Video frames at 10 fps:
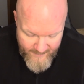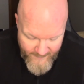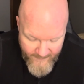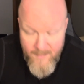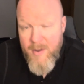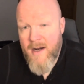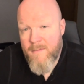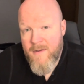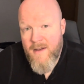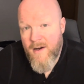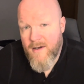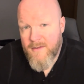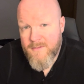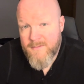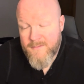Favorite pickup of the
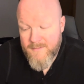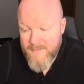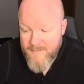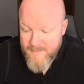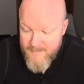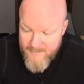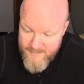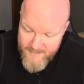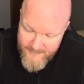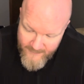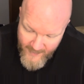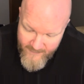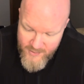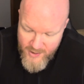year. Favorite